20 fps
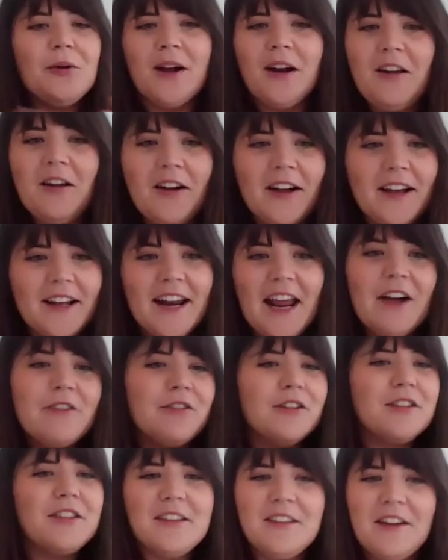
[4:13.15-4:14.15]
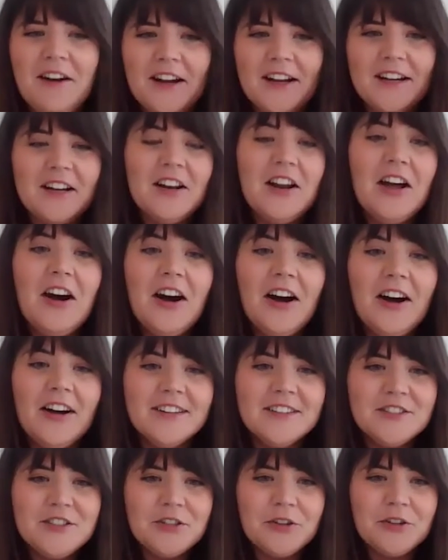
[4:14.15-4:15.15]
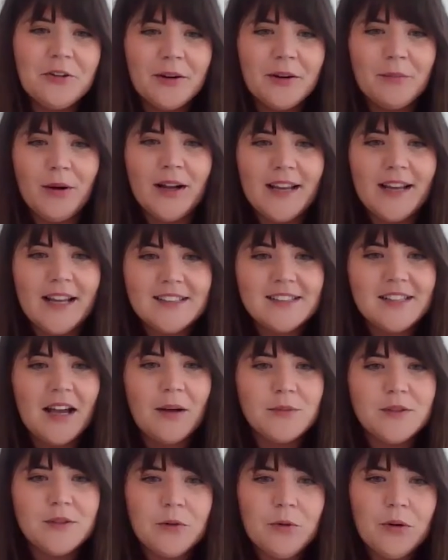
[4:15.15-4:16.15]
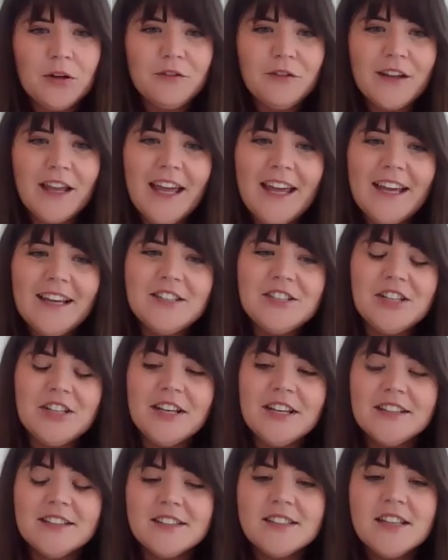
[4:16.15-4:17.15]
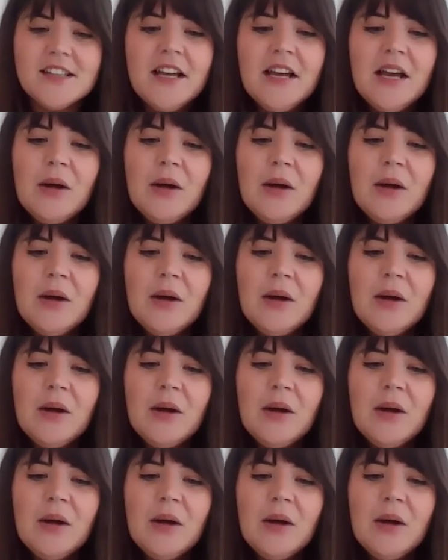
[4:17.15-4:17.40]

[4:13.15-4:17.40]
a client everything that I had learned during my exams and qualifications.